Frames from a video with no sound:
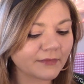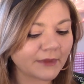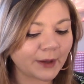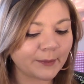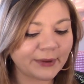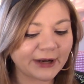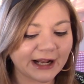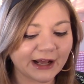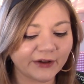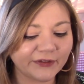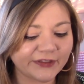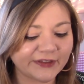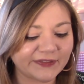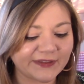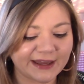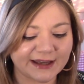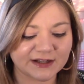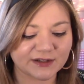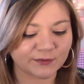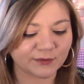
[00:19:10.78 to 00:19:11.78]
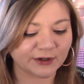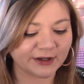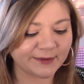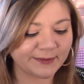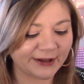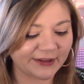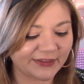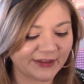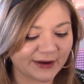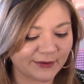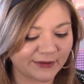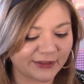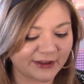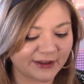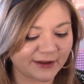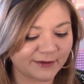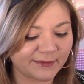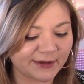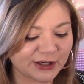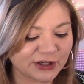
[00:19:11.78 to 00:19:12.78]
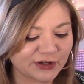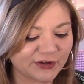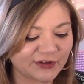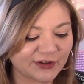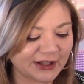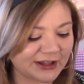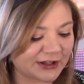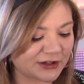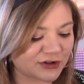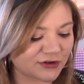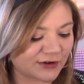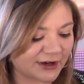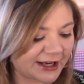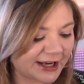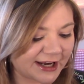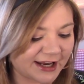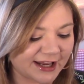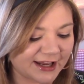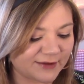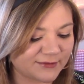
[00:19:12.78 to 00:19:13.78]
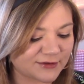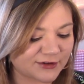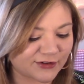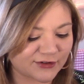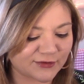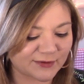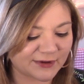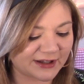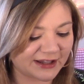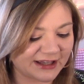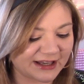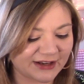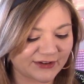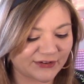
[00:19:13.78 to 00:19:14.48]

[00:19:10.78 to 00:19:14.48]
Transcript: don't think they had to worry about that with him. It just, like, the tricking him just really.